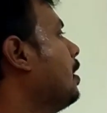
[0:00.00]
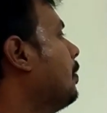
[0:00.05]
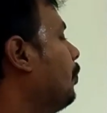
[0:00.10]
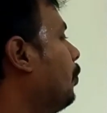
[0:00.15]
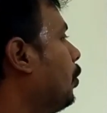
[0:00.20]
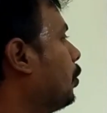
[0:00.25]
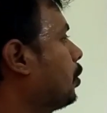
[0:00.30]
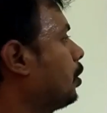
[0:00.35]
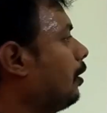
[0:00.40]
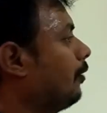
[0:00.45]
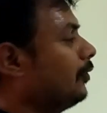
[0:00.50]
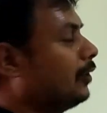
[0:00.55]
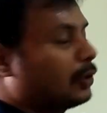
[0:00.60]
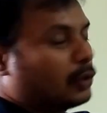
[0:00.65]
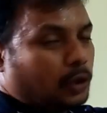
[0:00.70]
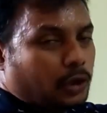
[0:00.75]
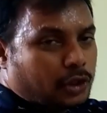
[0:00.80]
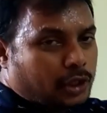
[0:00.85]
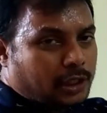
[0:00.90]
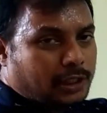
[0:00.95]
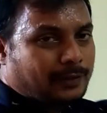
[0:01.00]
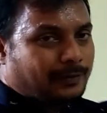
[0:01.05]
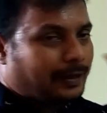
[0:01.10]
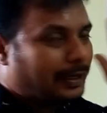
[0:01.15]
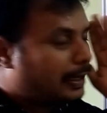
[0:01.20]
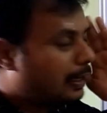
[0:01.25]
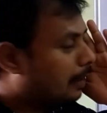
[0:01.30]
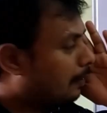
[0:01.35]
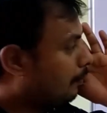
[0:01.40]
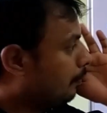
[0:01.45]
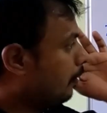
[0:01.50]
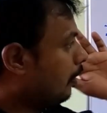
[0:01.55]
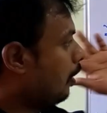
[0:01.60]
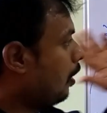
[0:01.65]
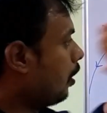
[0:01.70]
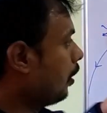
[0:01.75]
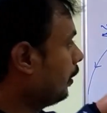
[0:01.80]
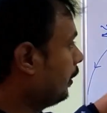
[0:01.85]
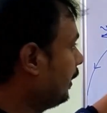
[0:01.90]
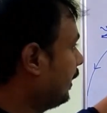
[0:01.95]
Most of the questions will come
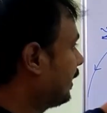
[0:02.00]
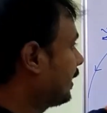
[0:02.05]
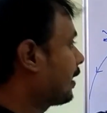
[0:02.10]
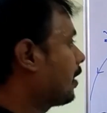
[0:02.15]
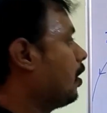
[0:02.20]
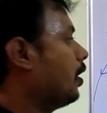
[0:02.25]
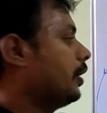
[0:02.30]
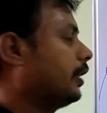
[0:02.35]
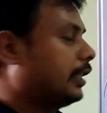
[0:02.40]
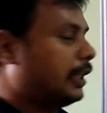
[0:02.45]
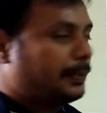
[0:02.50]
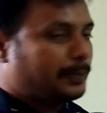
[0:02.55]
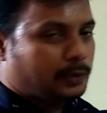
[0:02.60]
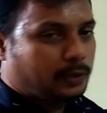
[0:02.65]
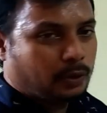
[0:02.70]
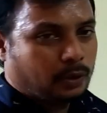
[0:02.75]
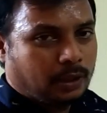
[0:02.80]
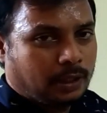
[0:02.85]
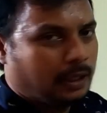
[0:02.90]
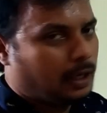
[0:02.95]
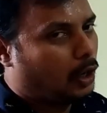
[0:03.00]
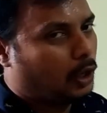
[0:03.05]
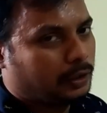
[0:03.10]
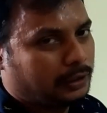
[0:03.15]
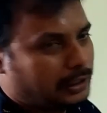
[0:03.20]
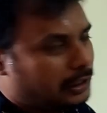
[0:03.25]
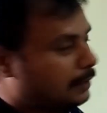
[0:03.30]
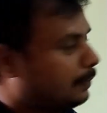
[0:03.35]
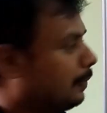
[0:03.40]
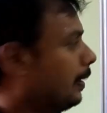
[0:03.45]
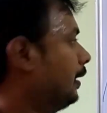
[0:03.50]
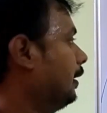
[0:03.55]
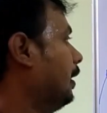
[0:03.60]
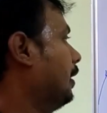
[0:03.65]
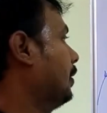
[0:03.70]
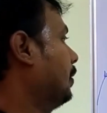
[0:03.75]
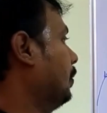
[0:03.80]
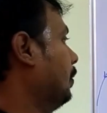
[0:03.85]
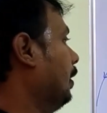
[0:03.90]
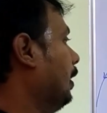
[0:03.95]
on these concepts only, on these
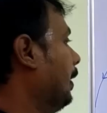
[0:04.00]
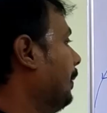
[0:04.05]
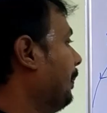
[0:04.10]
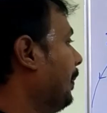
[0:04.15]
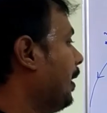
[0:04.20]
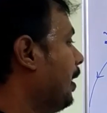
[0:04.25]
methods only.